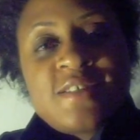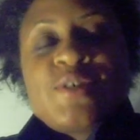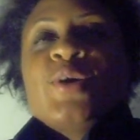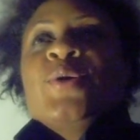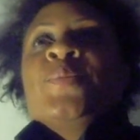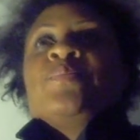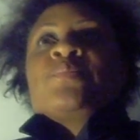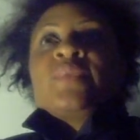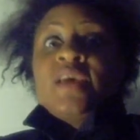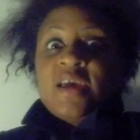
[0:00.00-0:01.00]
So,
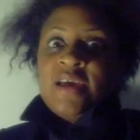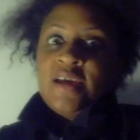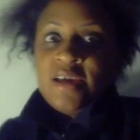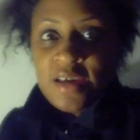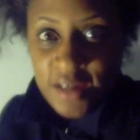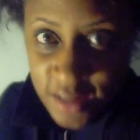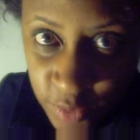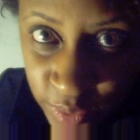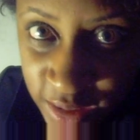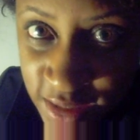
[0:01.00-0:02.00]

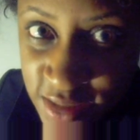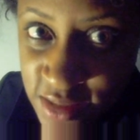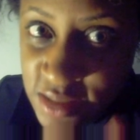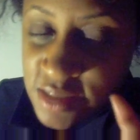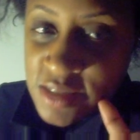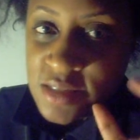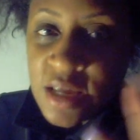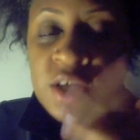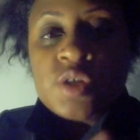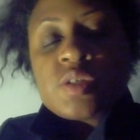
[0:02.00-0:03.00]
anyways,
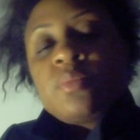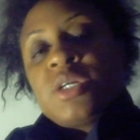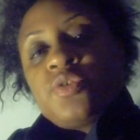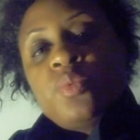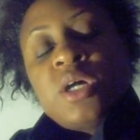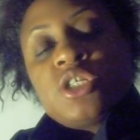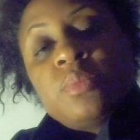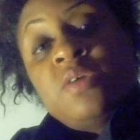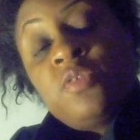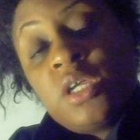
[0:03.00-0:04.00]
thank you so much for watching
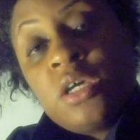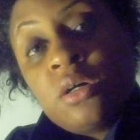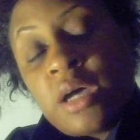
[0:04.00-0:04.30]
my video.